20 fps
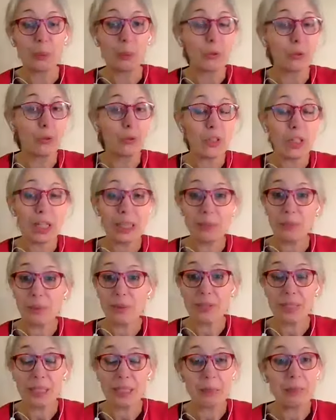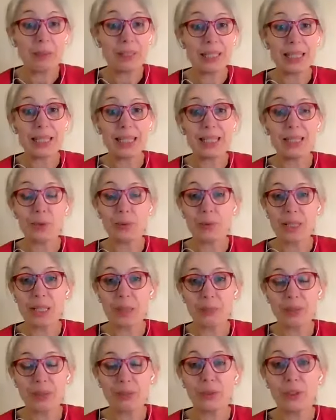project, possibly, or
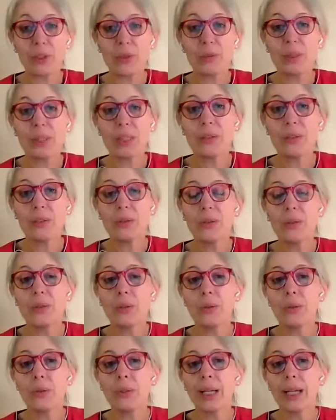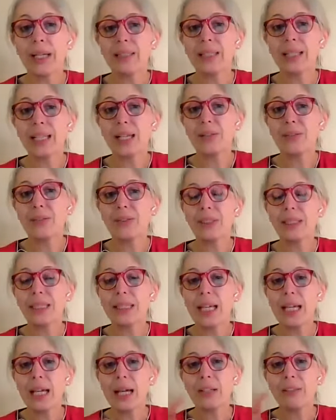something what you need to do. And then I feel
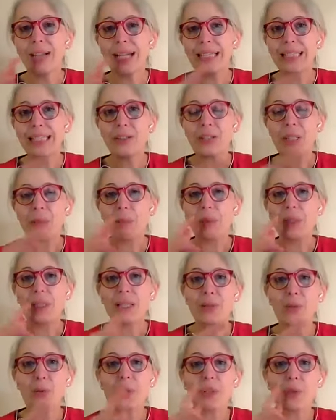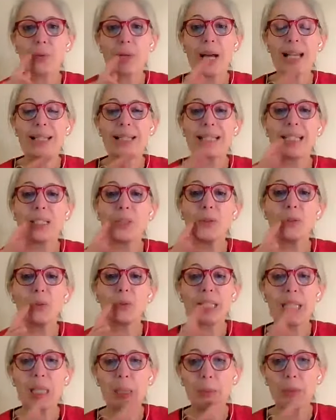that right now Spirit is also asking you
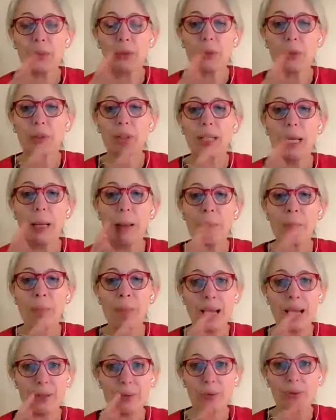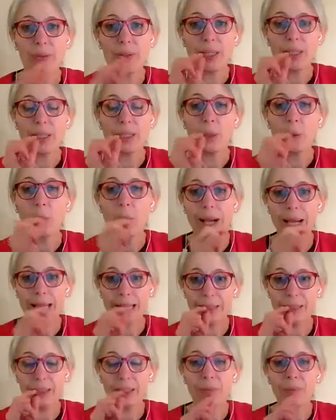to keep your mouth
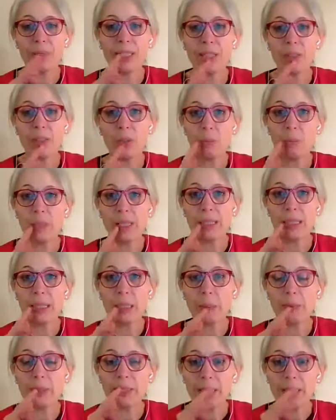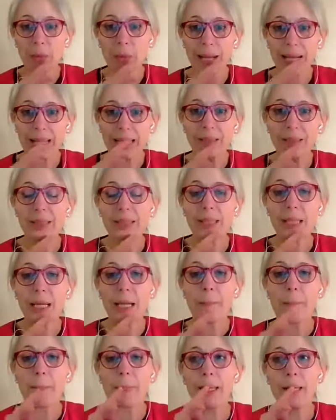quiet. You need to be a little bit quiet
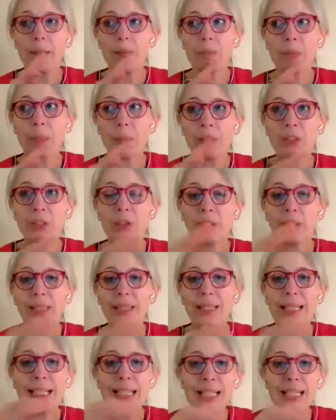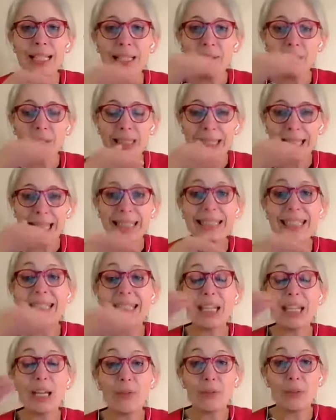and maybe not
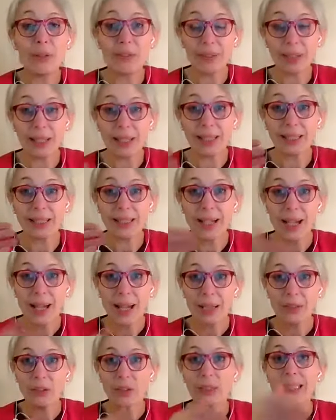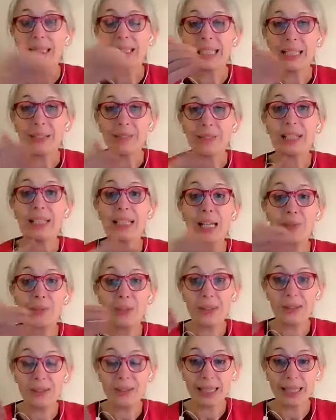letting everything, not giving
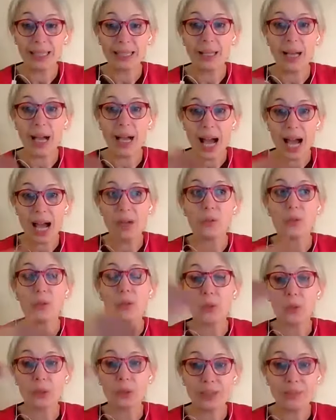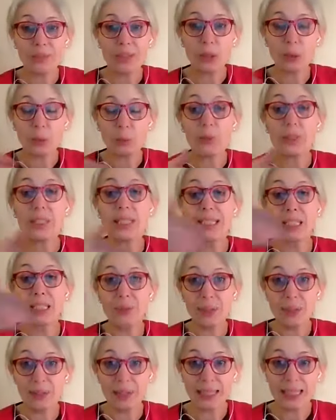everything out or giving or putting
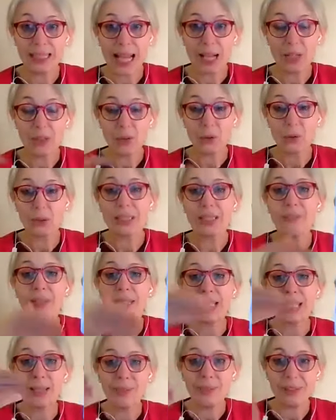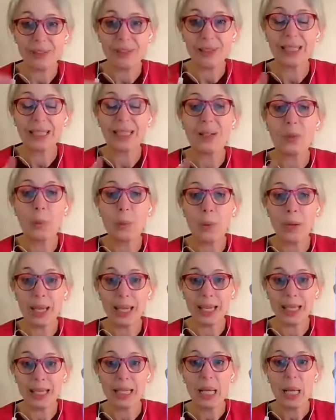everything out or giving everything
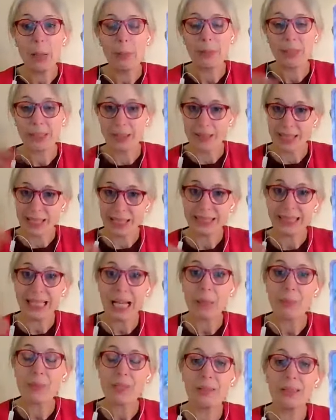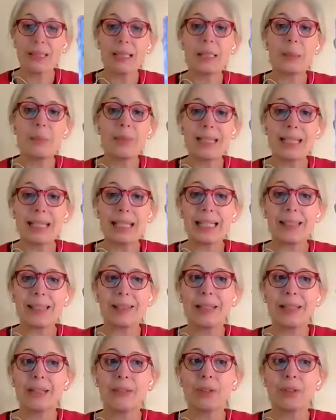away, because that comes a little bit
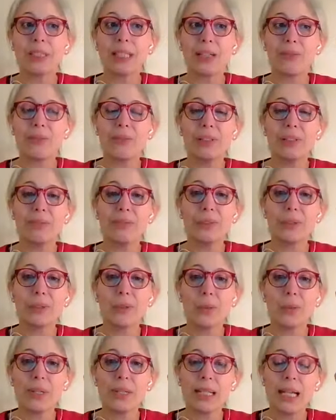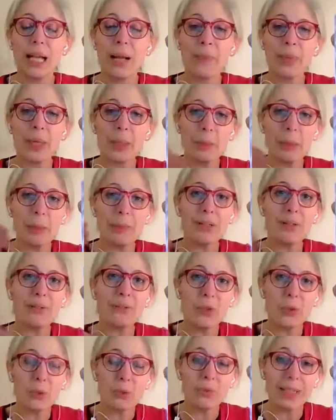later. And what I feel for you is maybe a
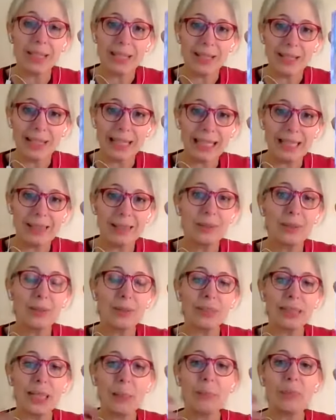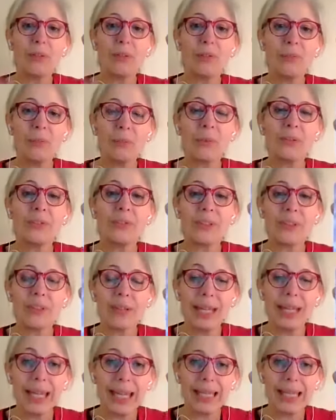few weeks later or a couple of months
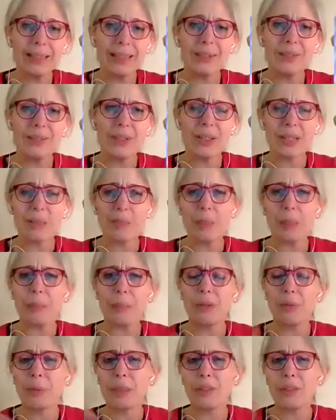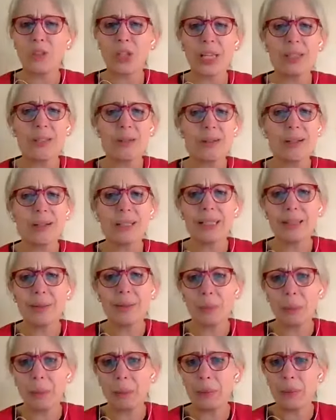ahead, it feels maybe about January,
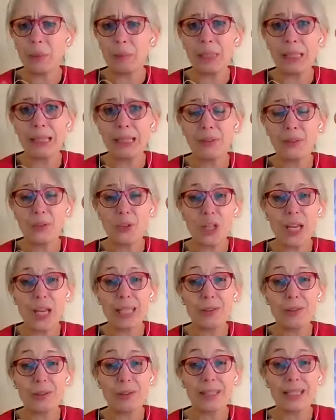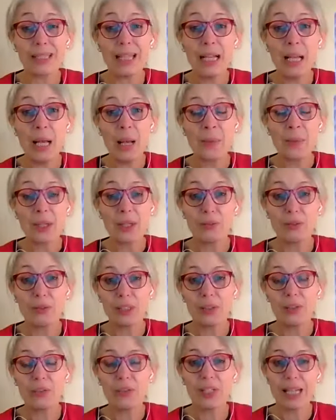about the middle of January,
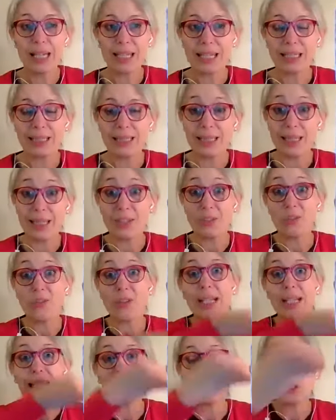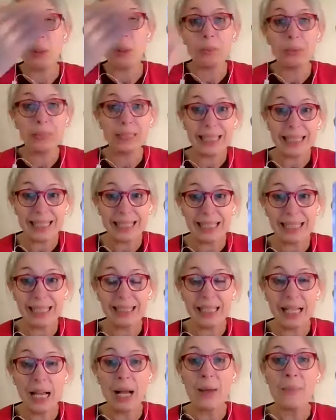when it feels that it is really
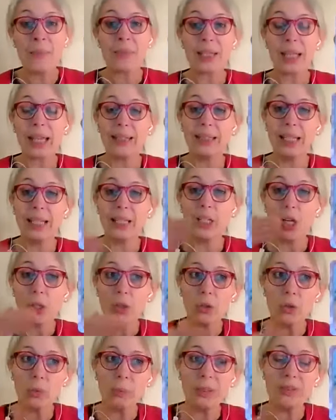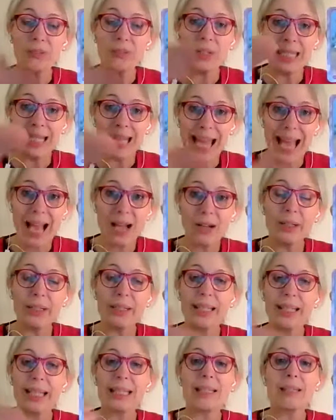completed. And then between now
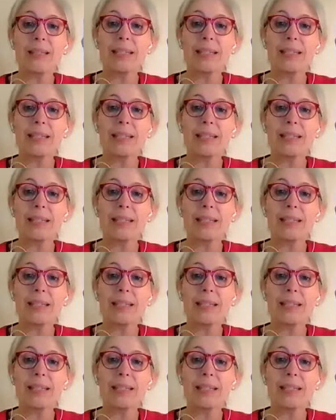and that